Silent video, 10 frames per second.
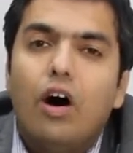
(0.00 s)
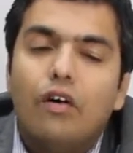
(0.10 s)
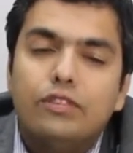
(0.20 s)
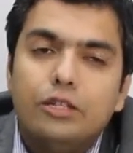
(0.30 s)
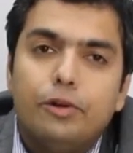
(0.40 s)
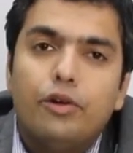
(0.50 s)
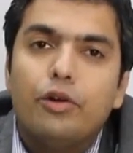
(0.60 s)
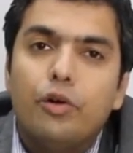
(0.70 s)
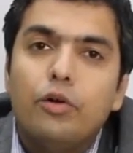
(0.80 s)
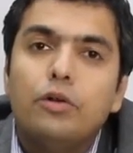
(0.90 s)
of this particular
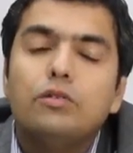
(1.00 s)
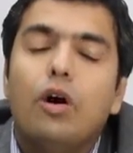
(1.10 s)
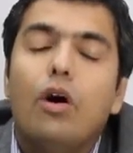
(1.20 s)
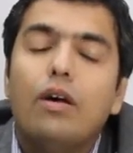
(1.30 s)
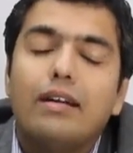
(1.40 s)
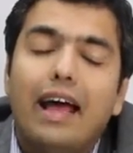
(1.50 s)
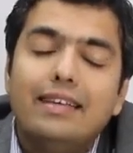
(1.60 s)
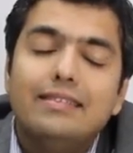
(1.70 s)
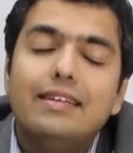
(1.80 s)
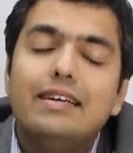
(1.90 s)
nodules or
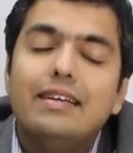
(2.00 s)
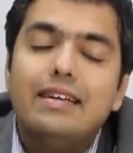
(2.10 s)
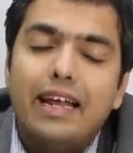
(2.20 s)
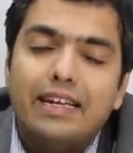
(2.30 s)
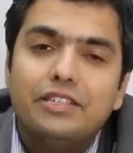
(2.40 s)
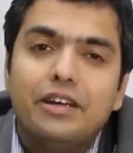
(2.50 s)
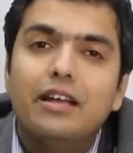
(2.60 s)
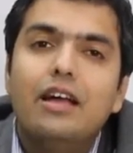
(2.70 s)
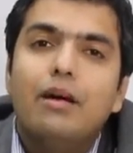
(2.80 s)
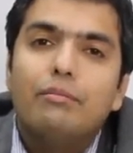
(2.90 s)
rising
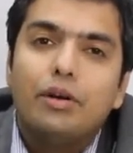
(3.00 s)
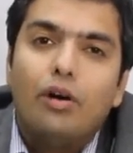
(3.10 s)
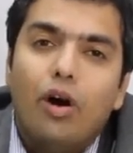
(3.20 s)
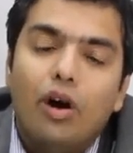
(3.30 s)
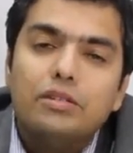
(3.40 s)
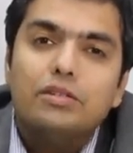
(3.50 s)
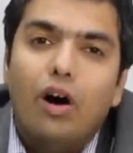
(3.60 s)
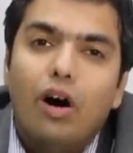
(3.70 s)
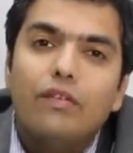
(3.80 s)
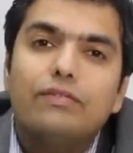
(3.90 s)
detection because
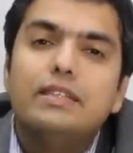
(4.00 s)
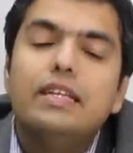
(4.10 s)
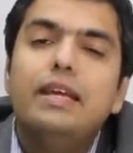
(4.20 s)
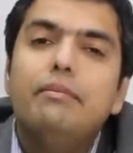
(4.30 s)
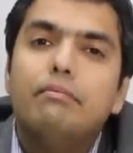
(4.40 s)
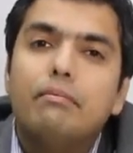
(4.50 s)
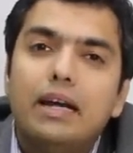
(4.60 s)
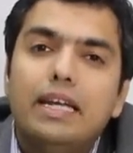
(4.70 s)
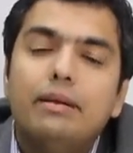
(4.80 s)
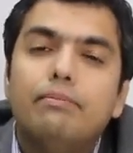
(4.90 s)
of the
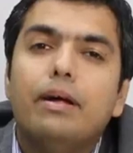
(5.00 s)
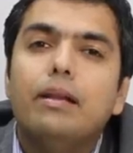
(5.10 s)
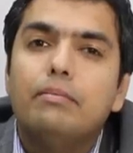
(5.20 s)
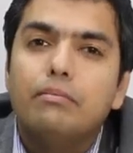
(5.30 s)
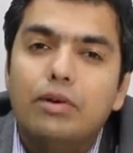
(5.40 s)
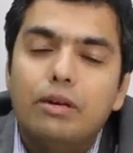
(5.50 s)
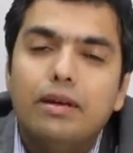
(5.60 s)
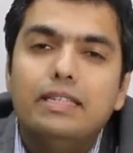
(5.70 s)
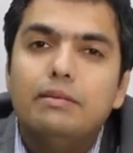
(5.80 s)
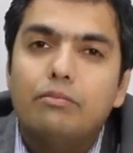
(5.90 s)
multiple
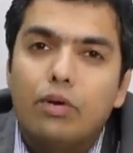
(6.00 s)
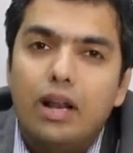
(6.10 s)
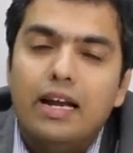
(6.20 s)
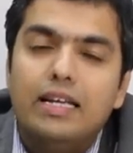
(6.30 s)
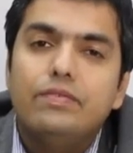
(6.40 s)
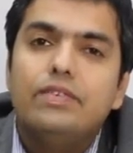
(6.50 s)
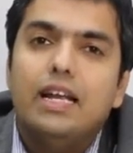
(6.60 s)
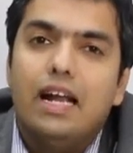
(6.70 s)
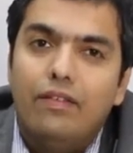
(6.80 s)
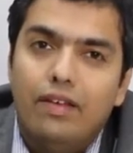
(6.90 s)
imaging modalities which
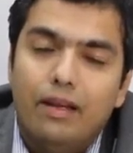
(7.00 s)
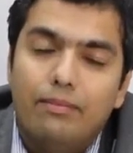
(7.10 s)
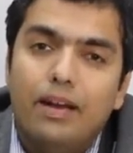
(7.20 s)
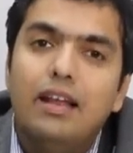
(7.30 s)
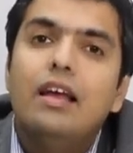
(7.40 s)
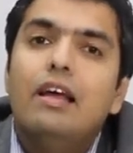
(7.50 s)
are available,